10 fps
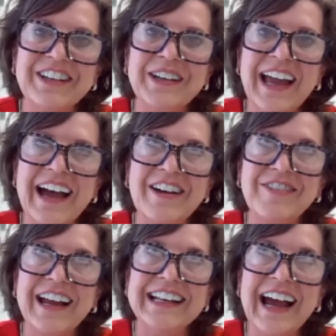We
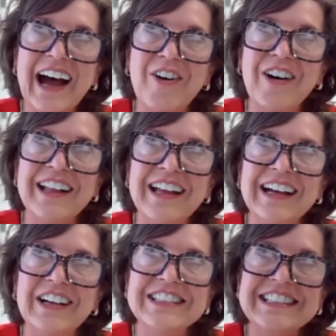have right now
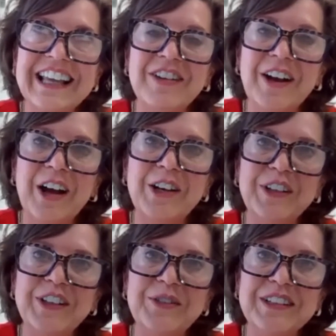
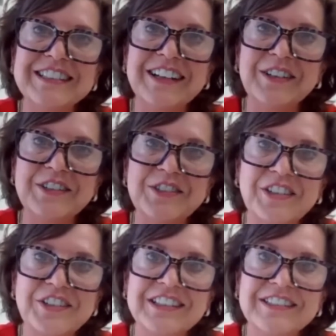700 units under
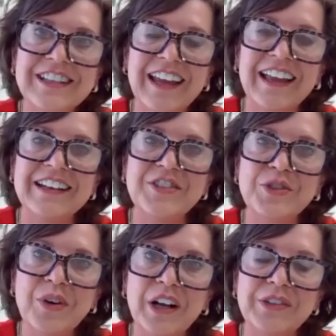construction and
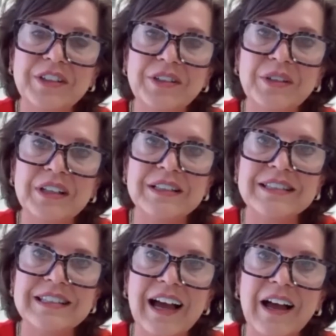200 units